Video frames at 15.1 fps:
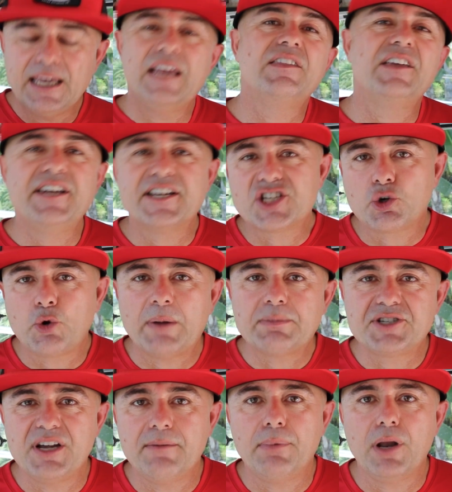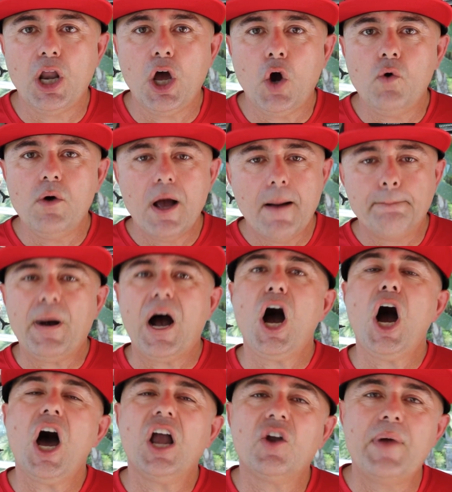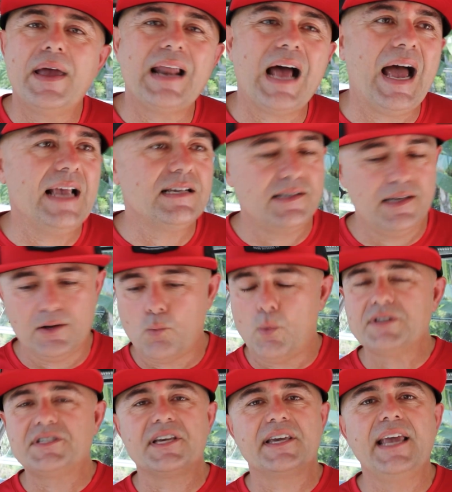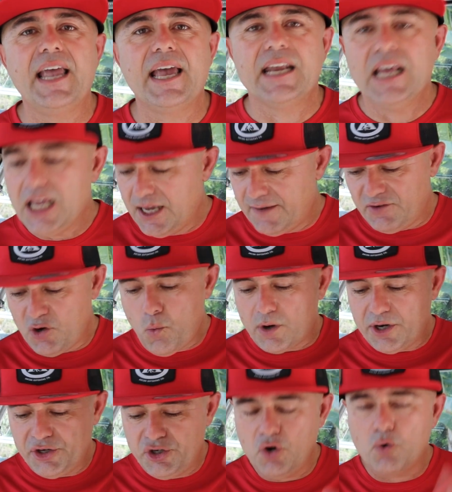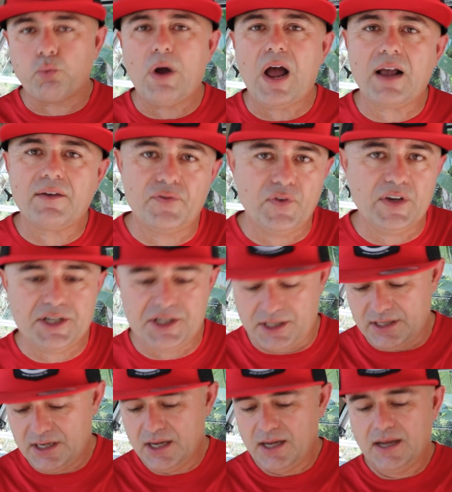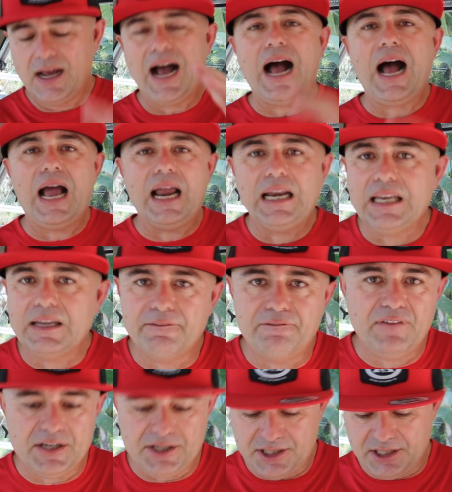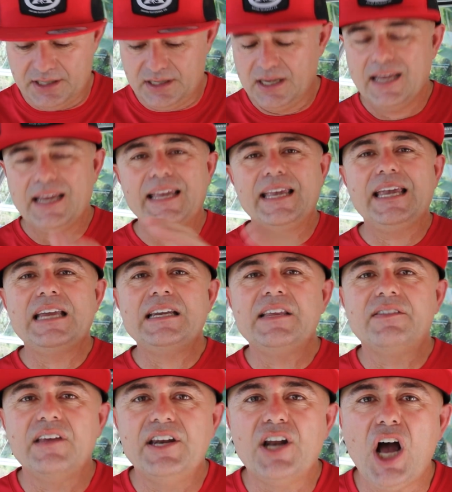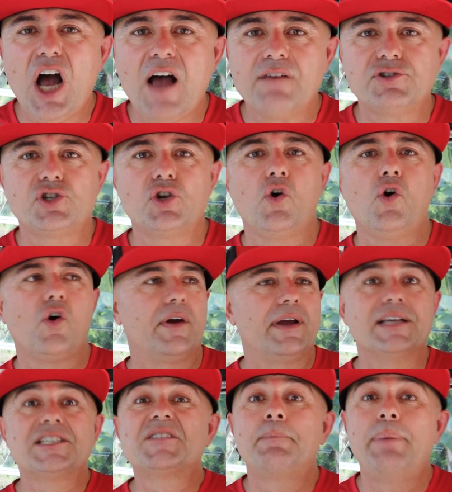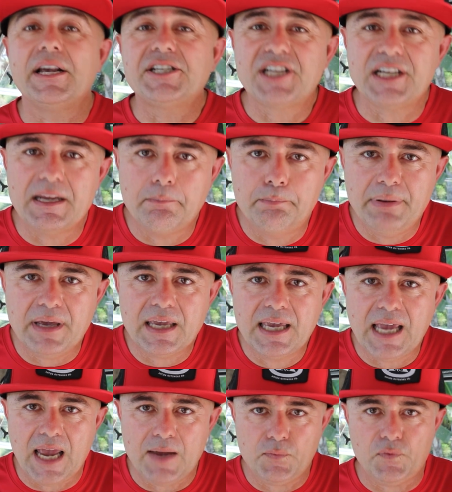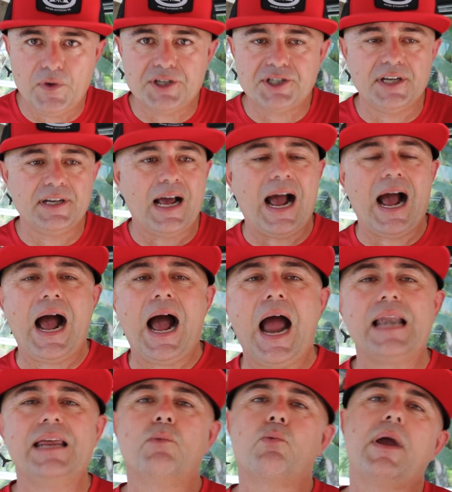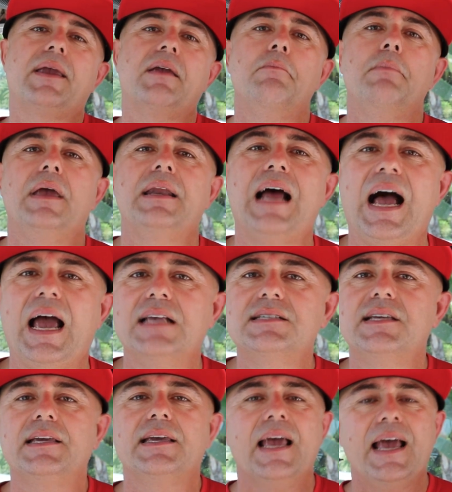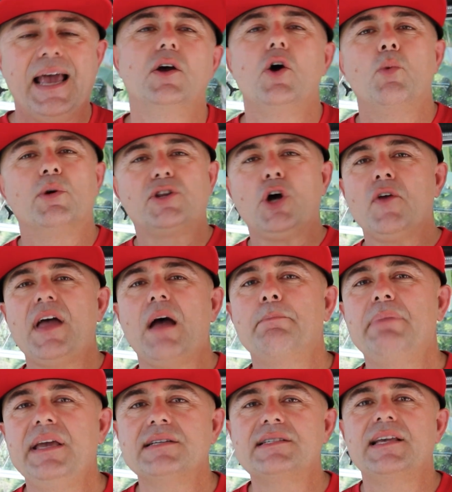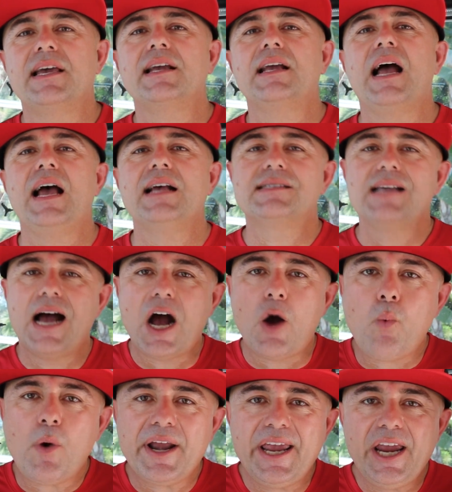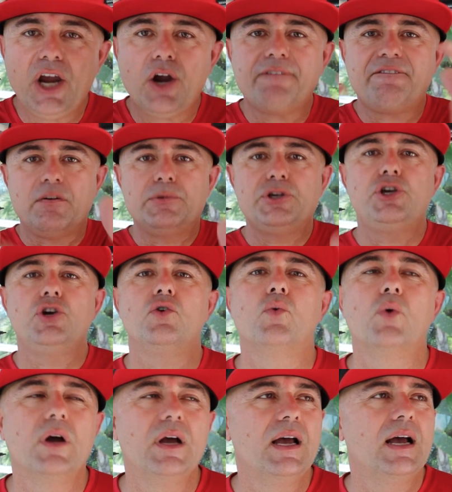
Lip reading: in the description below, but holler at Isaac once again if you want to do rock fishing, island fishing, anything offshore, especially big game fishing. I highly recommend Isaac. With all that being said, guys, I want to hear from you.